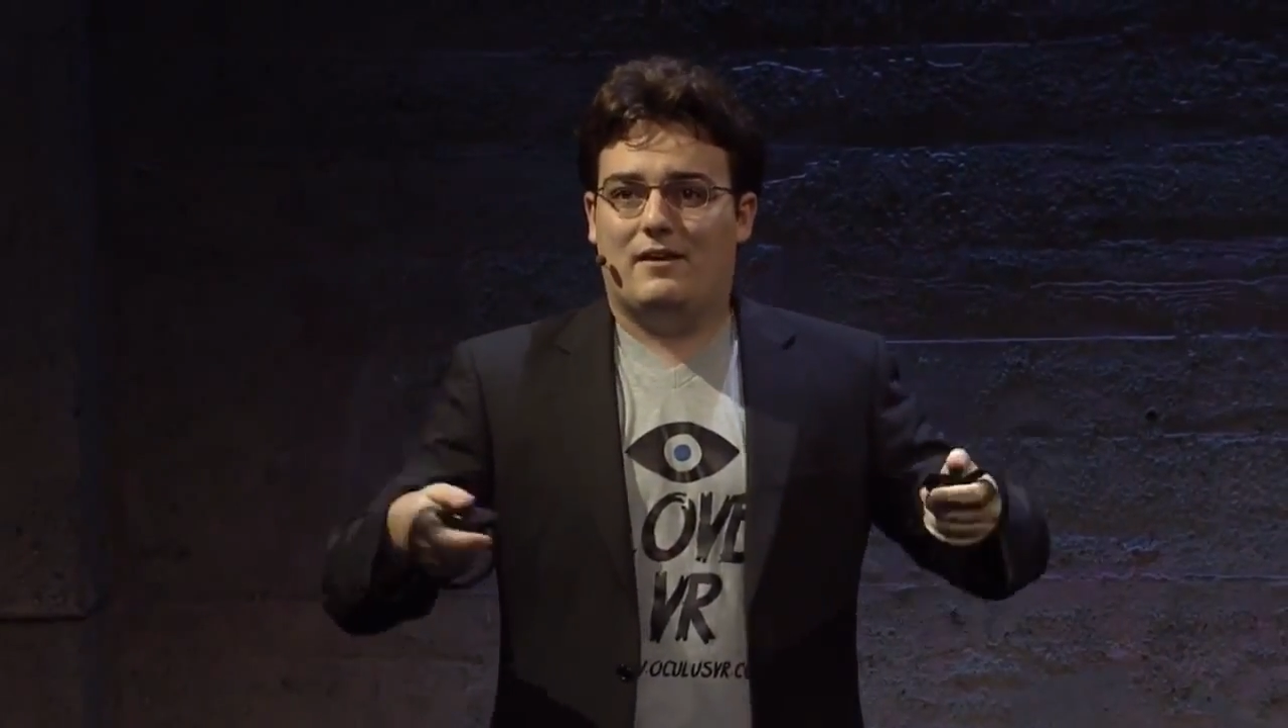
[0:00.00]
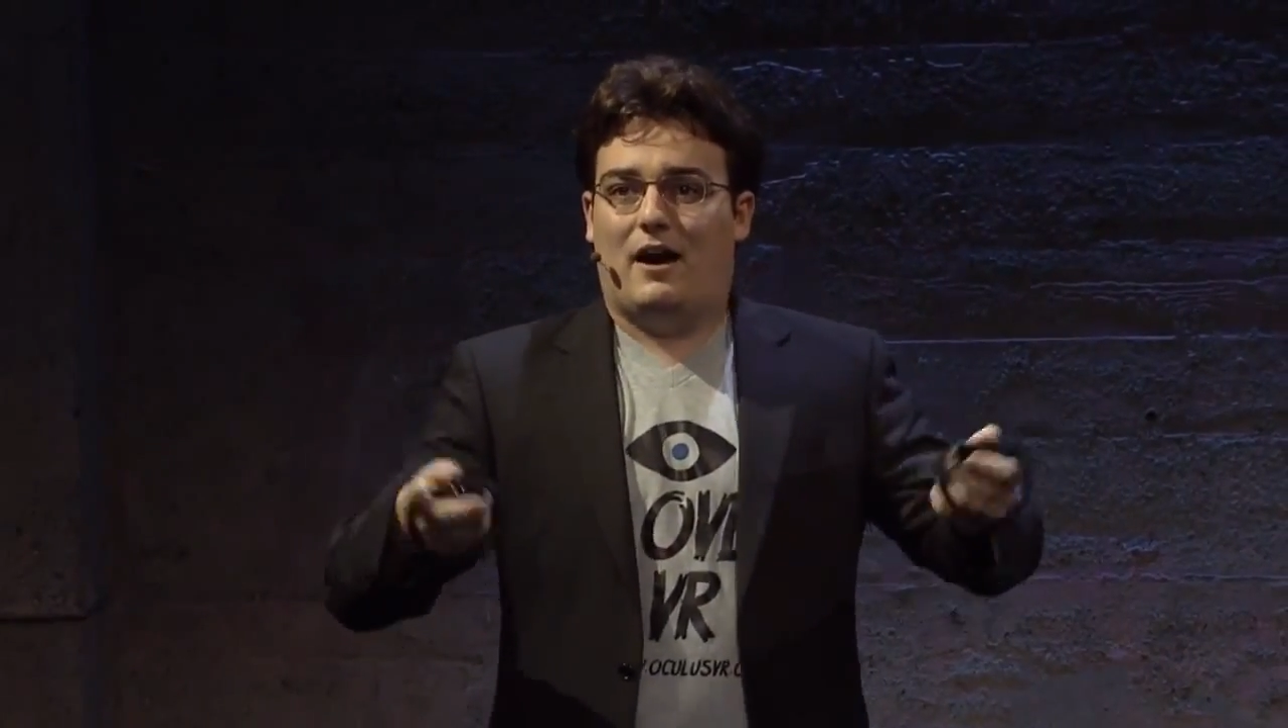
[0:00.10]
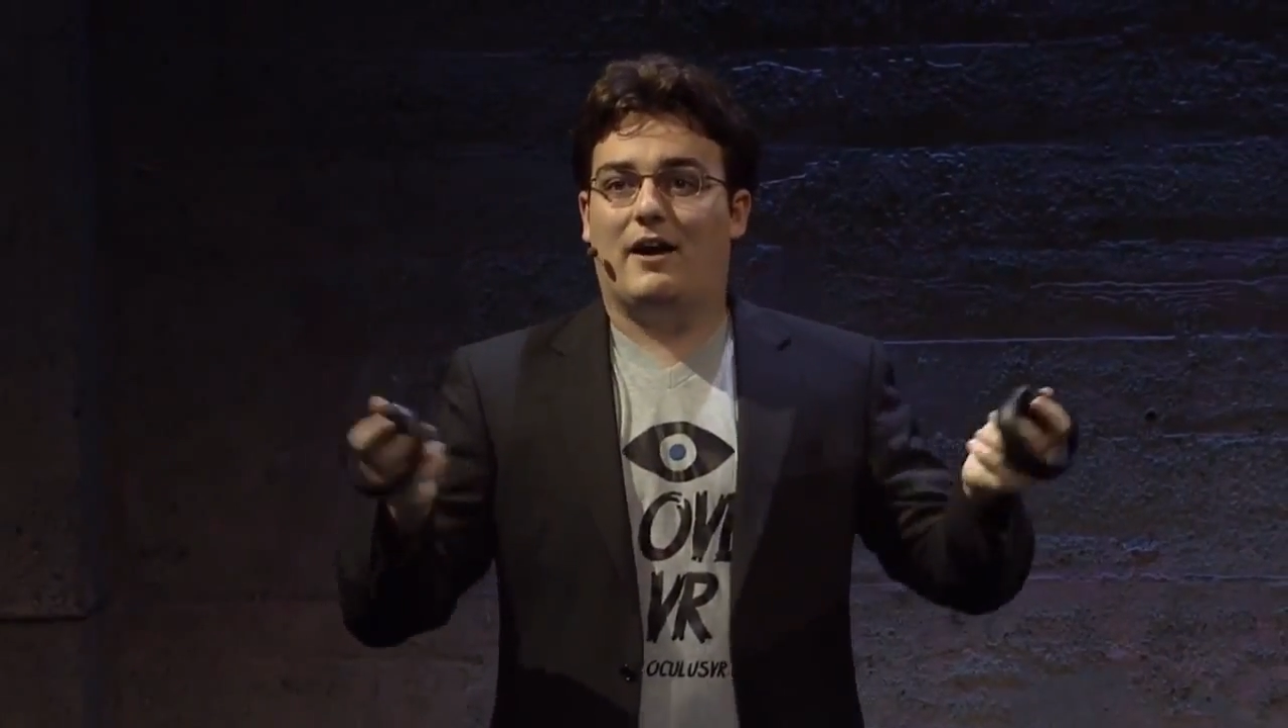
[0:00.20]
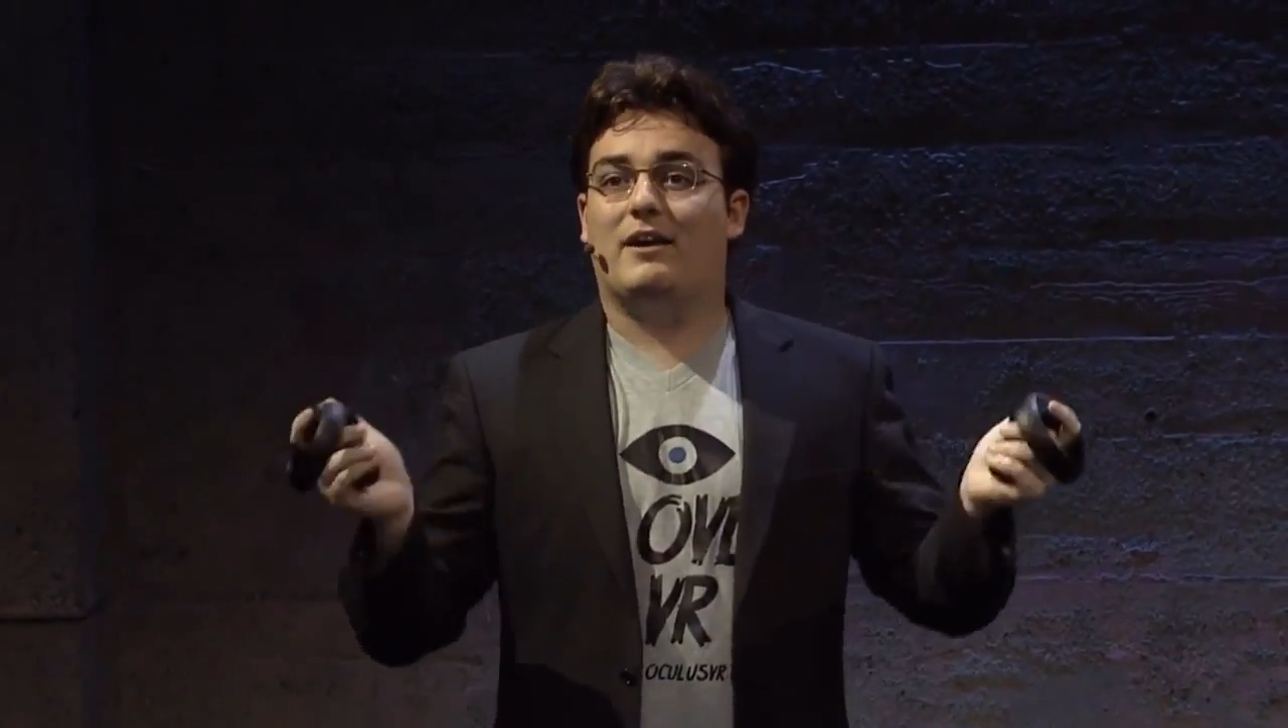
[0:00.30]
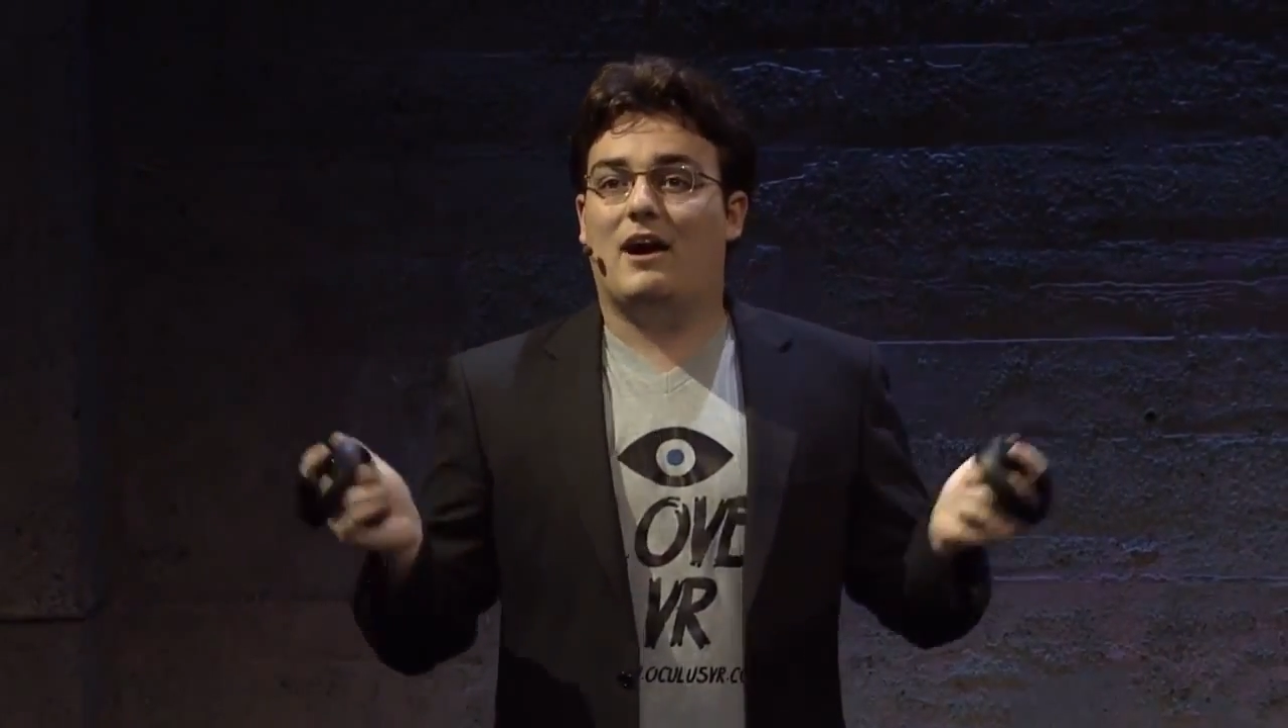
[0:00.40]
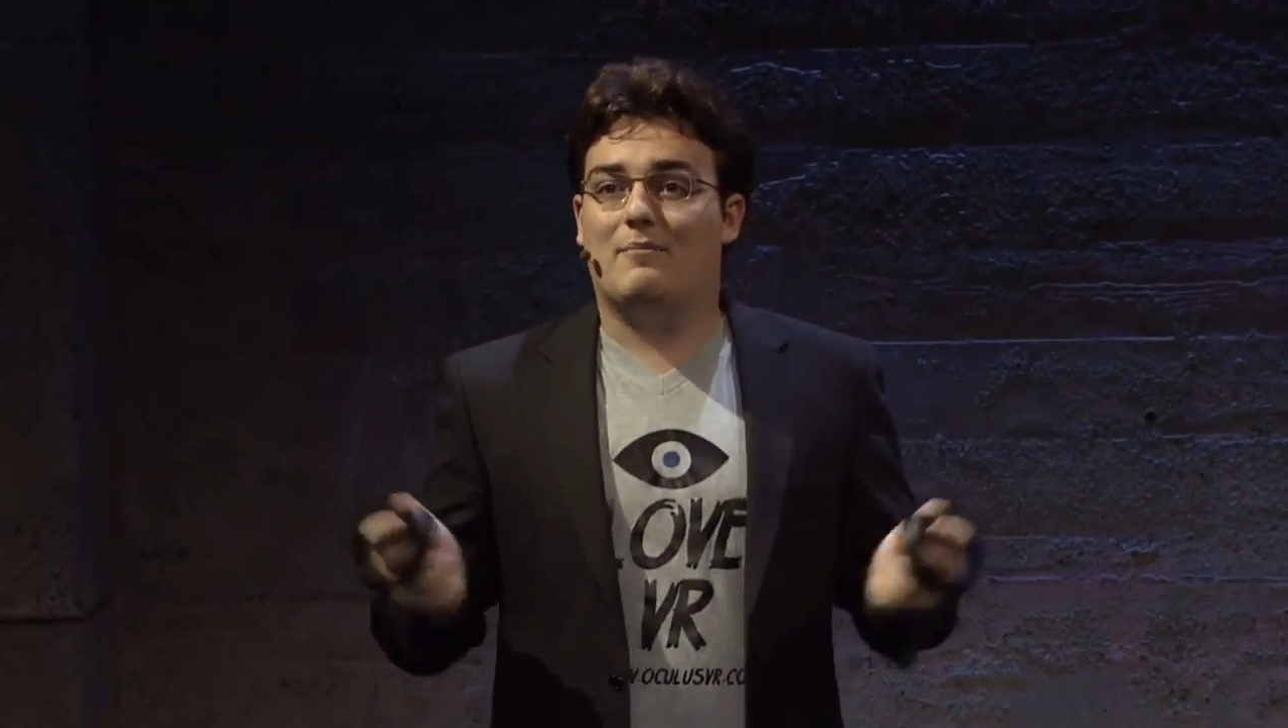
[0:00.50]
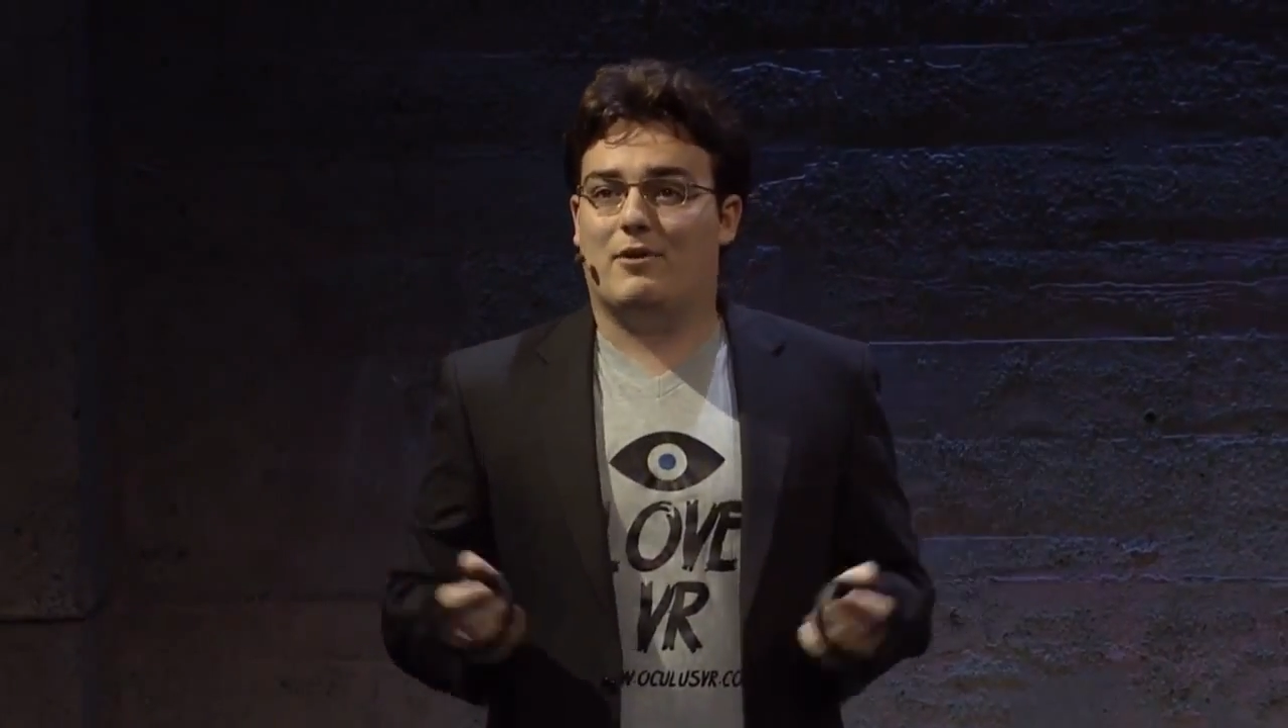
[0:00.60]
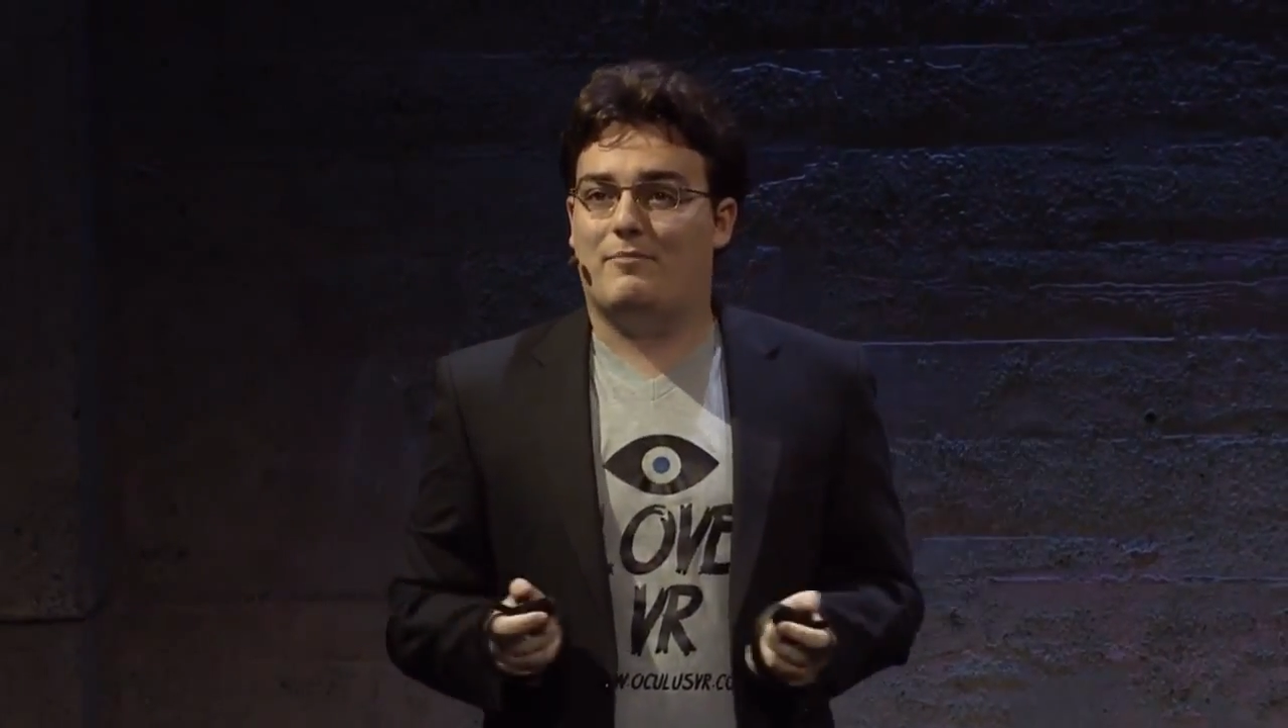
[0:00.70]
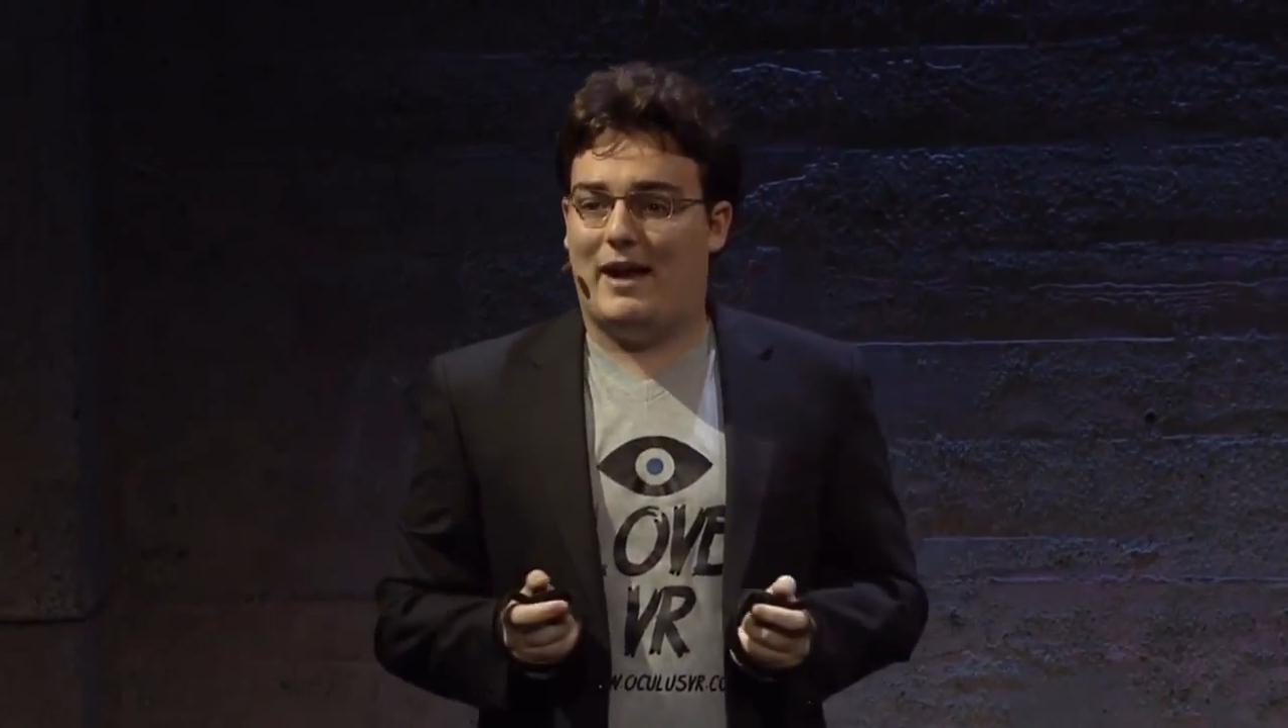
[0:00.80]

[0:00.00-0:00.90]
unencumbered